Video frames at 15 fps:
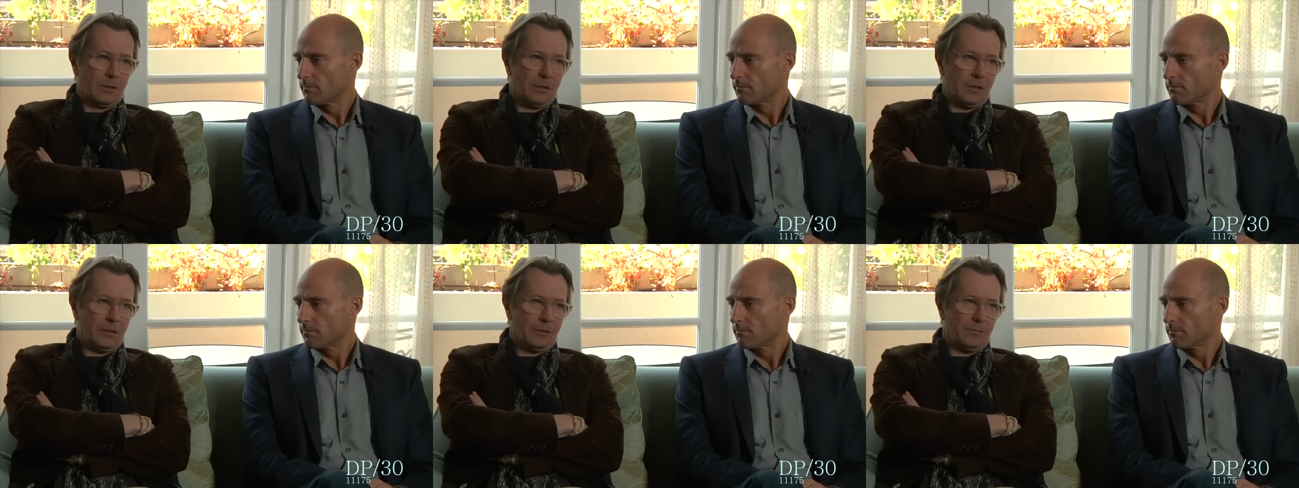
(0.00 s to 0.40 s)

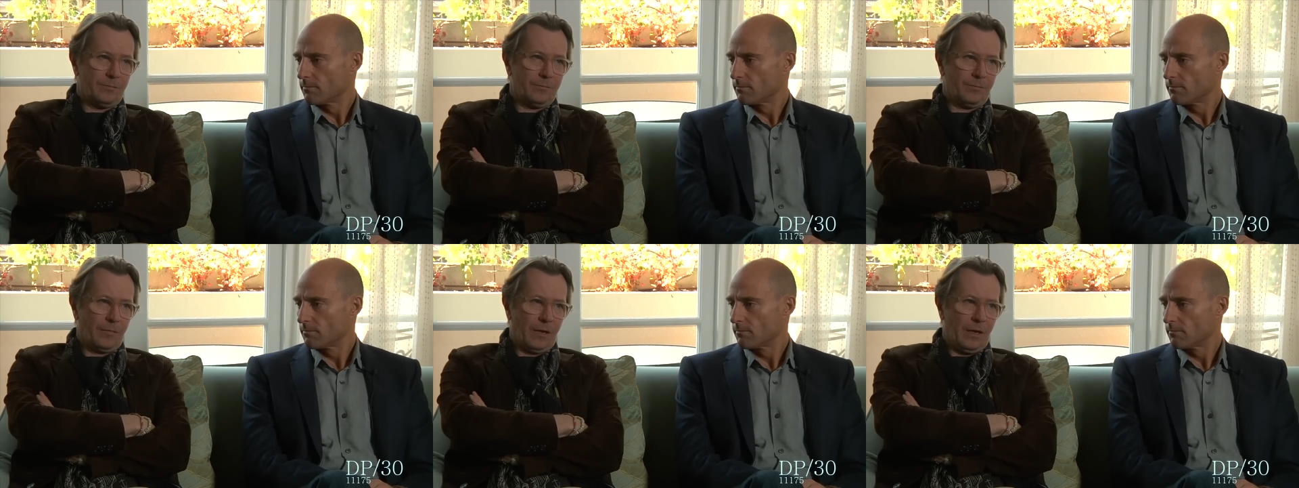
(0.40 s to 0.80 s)

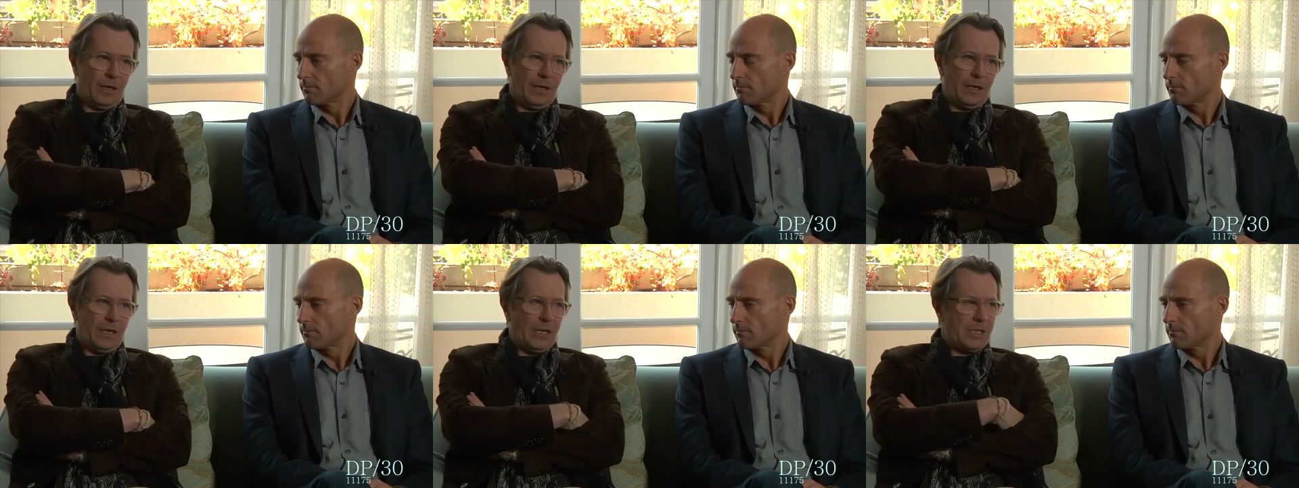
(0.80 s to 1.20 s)
Speaker 1: um,
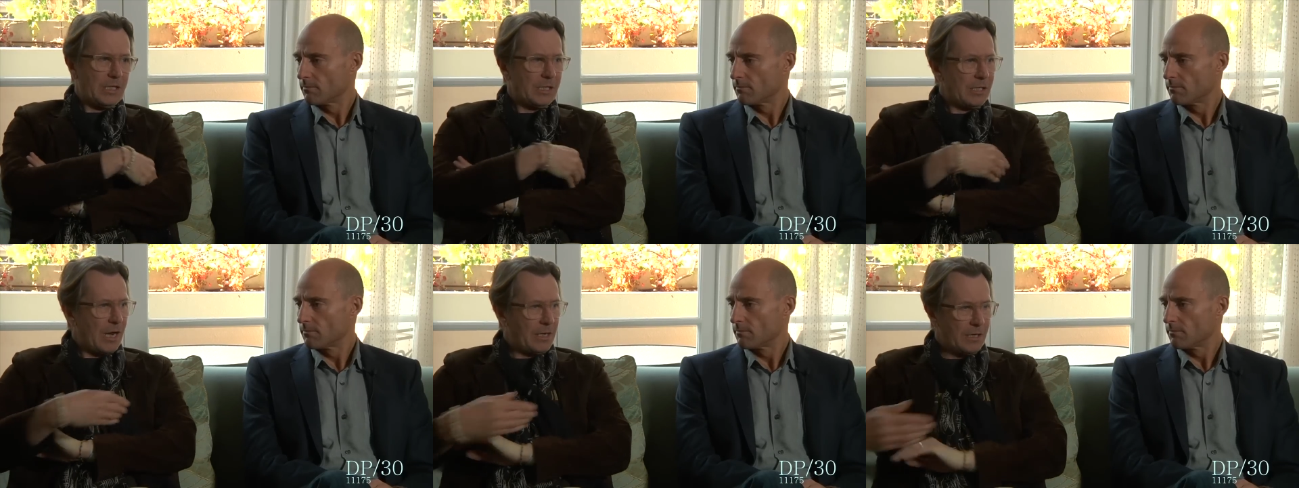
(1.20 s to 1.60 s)
he
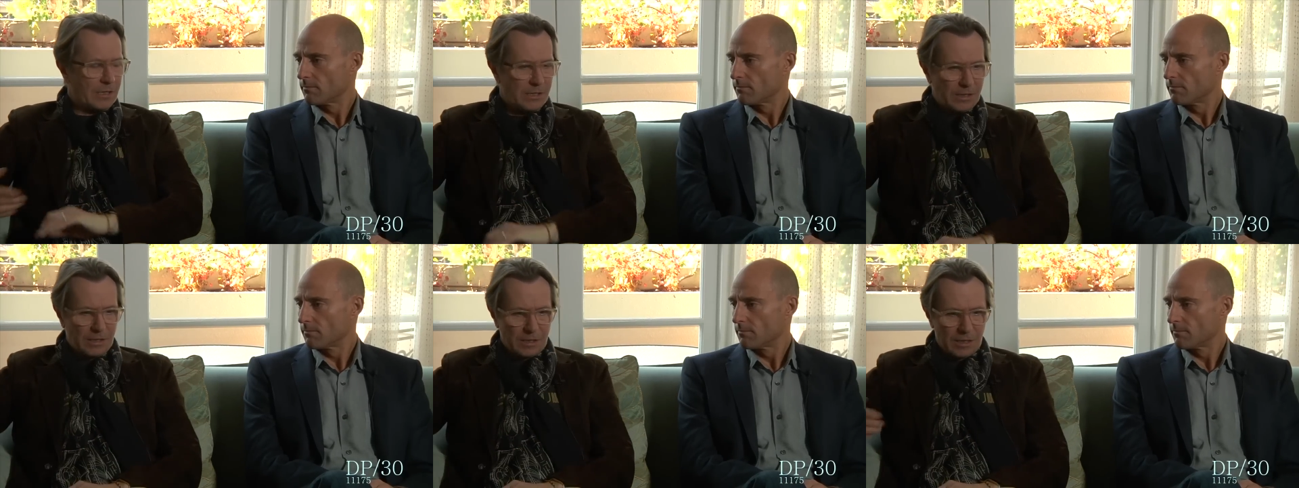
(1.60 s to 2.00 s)

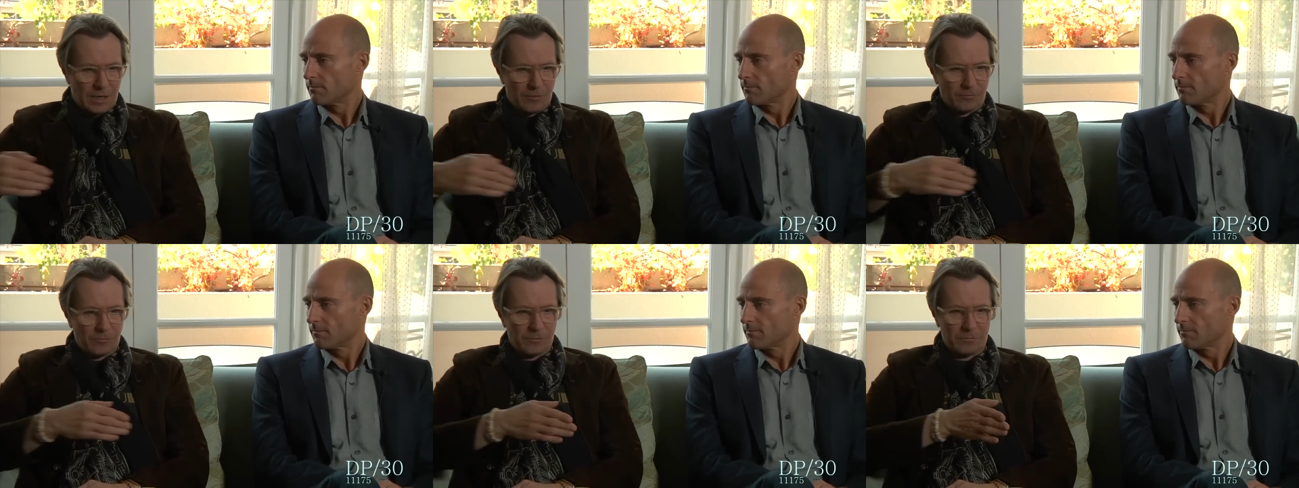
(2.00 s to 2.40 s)
snakes into
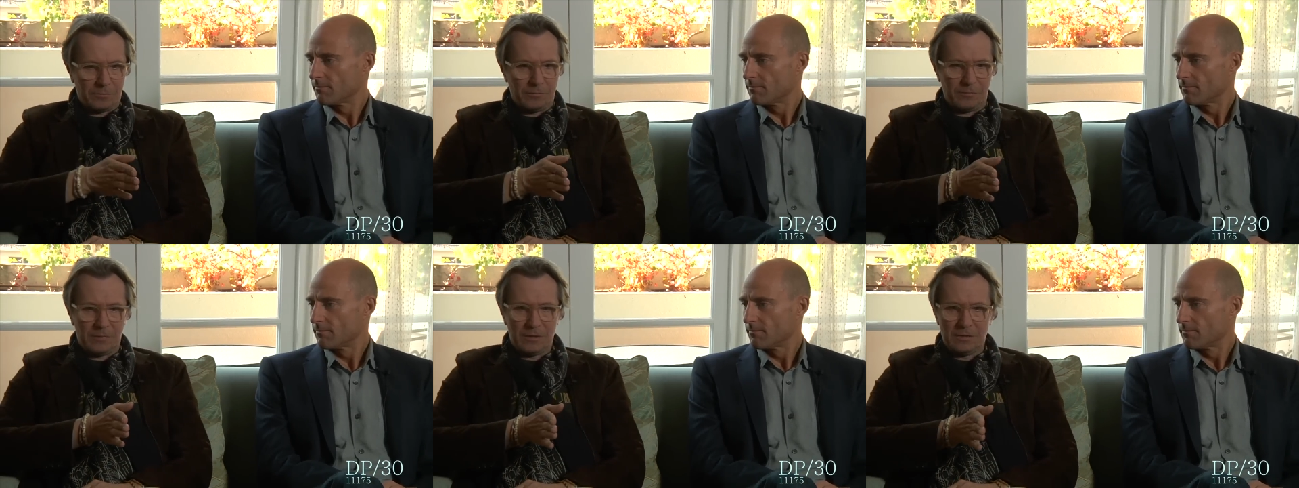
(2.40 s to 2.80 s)
that room,